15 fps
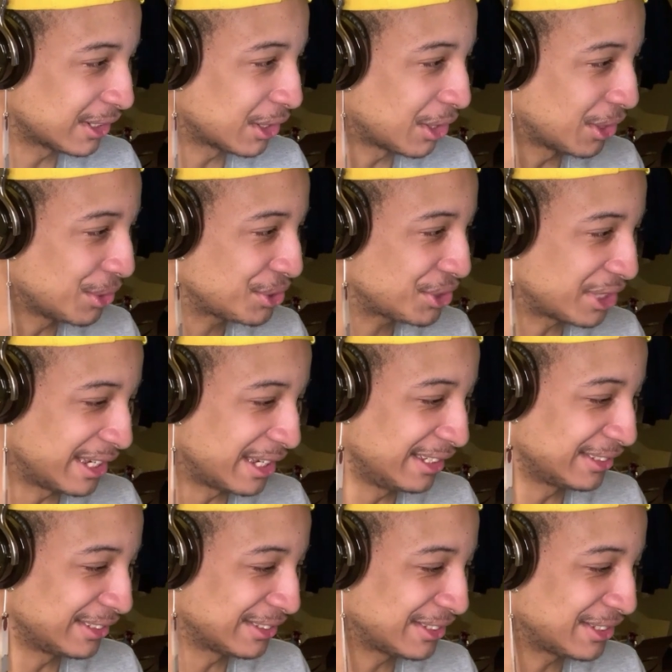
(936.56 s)
Oh
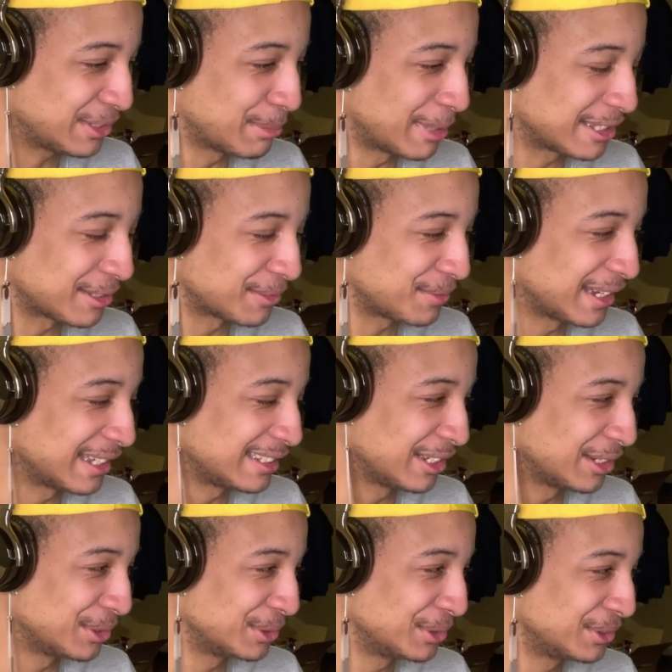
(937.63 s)
shit, she about to
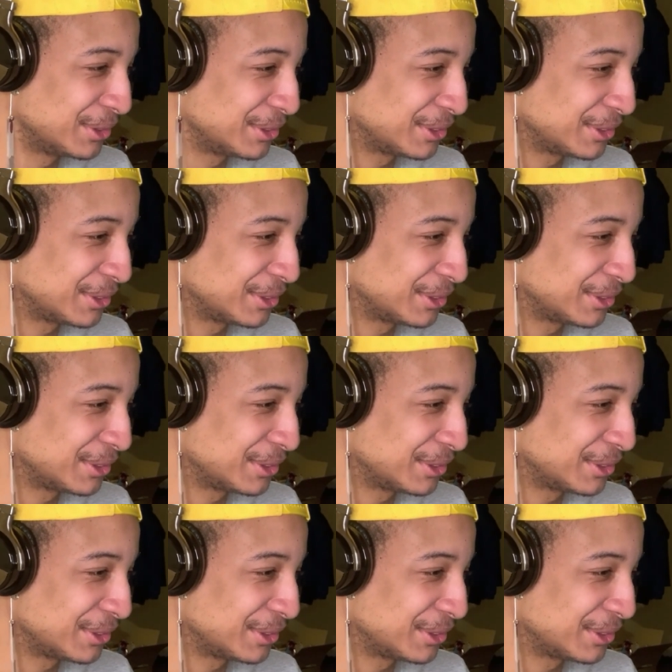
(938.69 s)
find out.